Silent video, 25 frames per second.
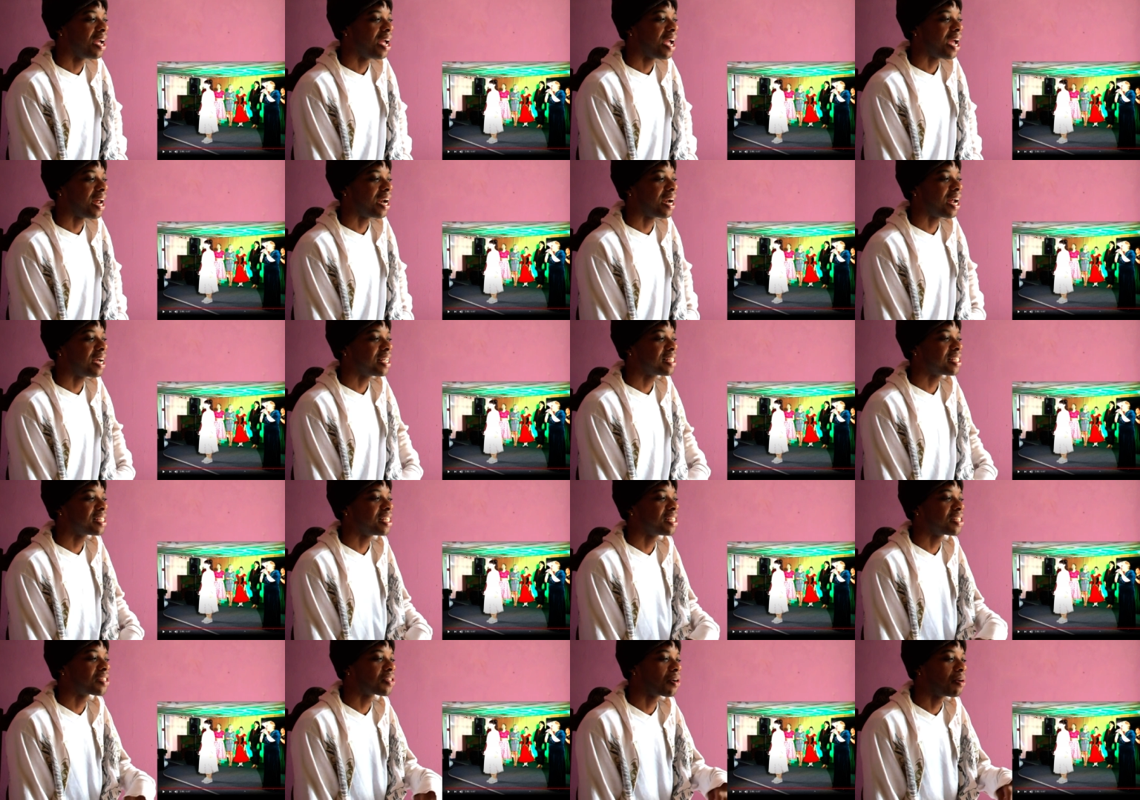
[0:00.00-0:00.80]
And I
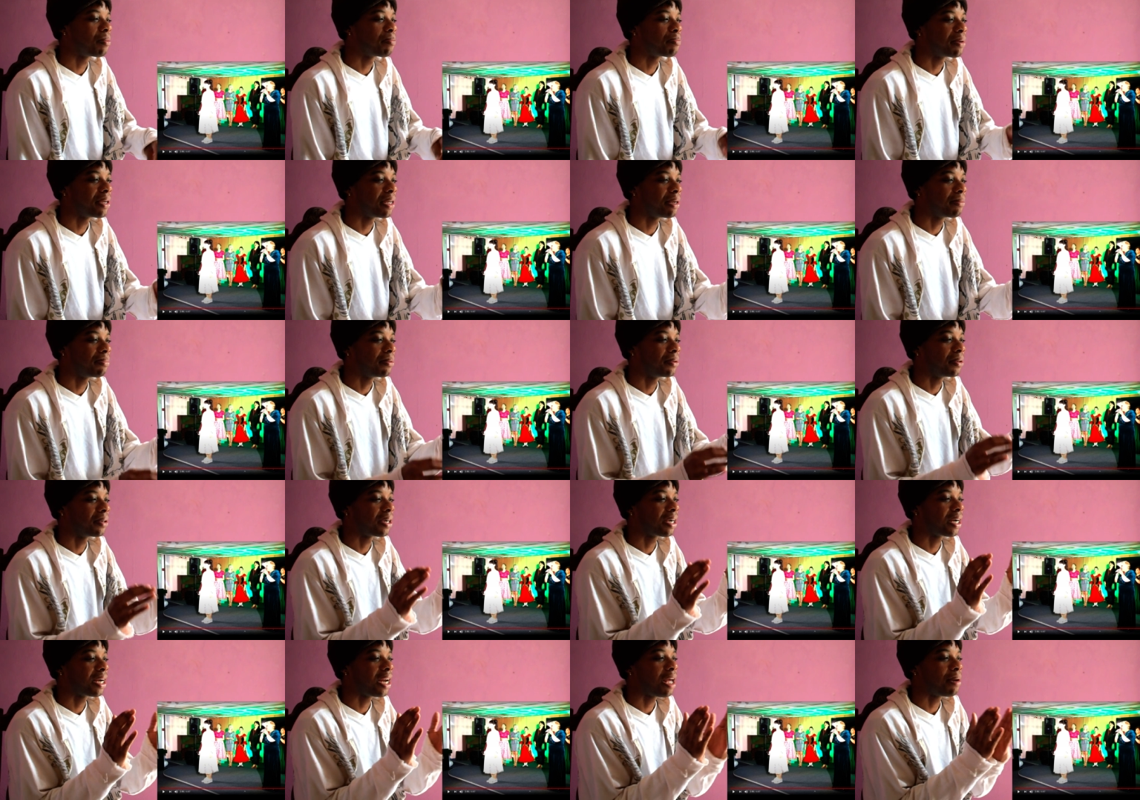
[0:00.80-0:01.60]
see some
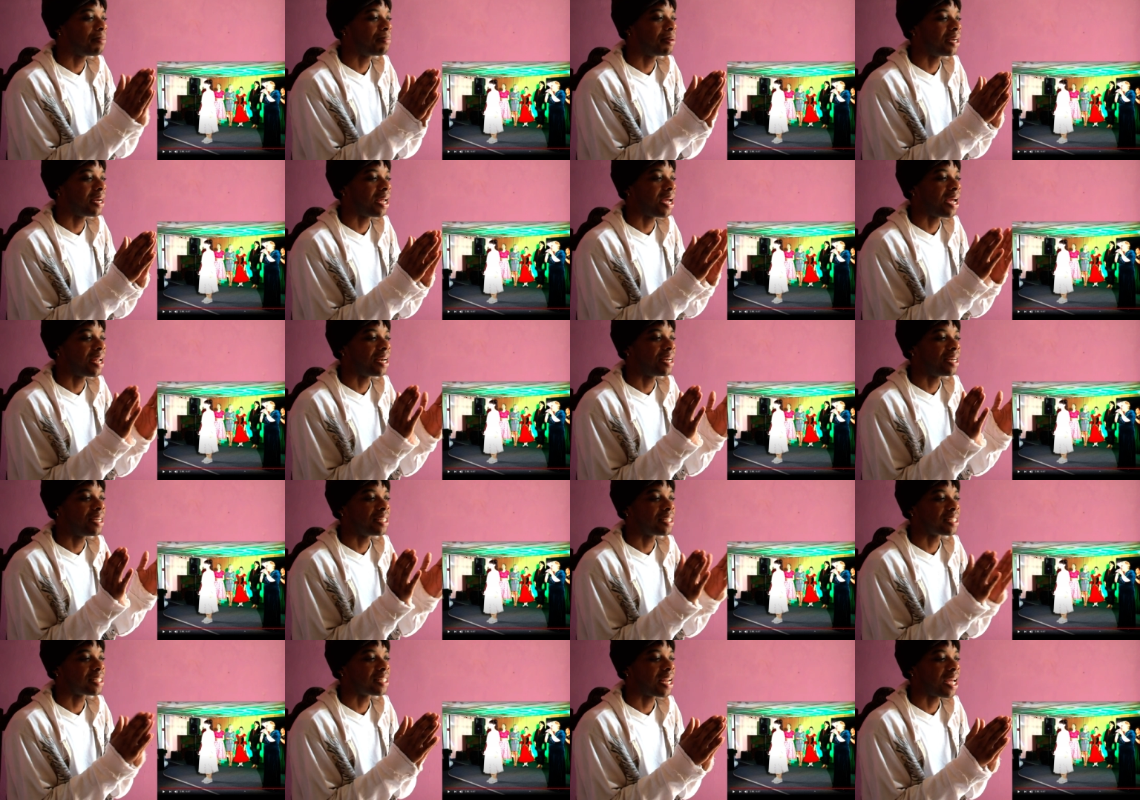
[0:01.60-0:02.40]
people clapping like this.